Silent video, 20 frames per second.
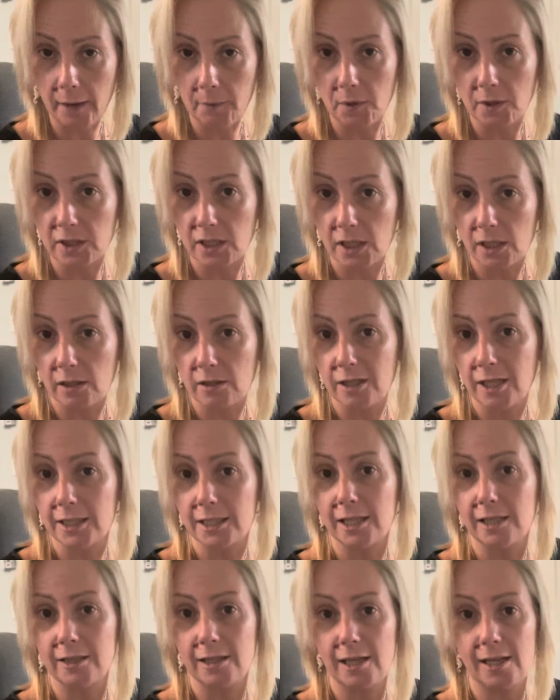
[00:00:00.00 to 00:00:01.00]
I mean, there's
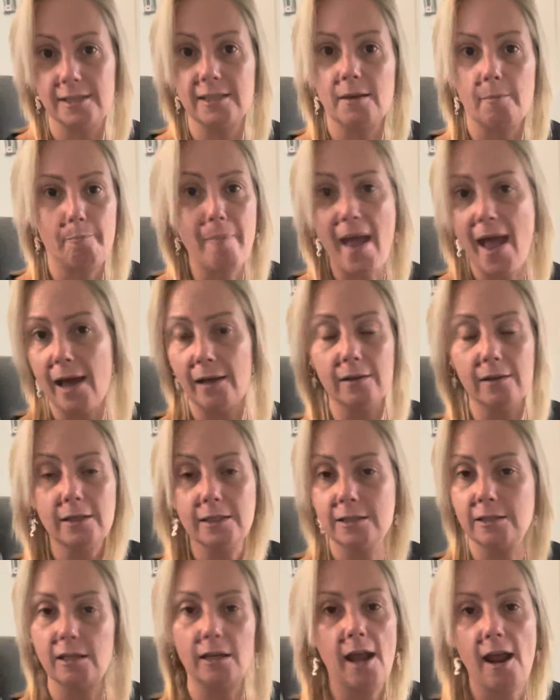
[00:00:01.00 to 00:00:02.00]
there's a
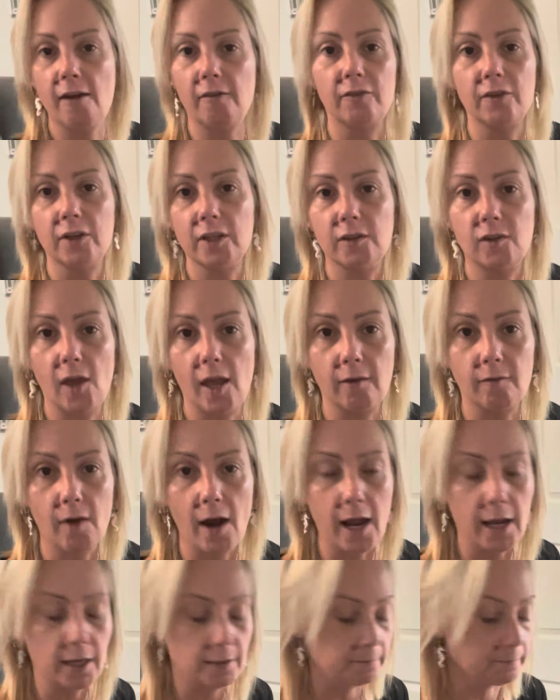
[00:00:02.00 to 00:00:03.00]
balance in everything,
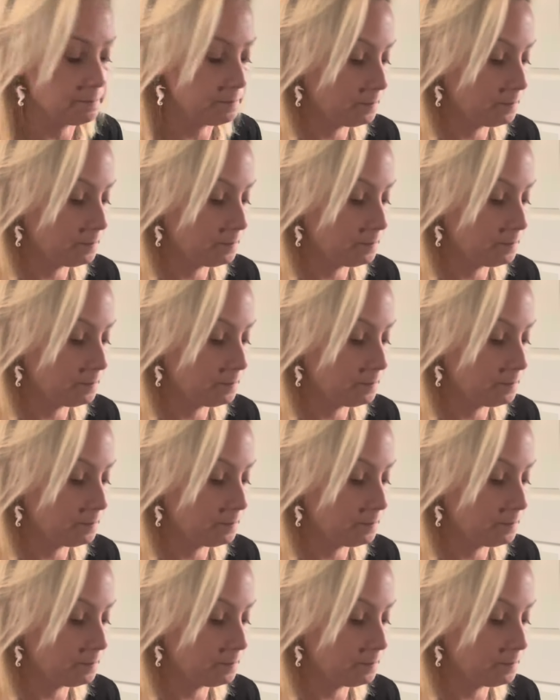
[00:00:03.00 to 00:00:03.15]
right?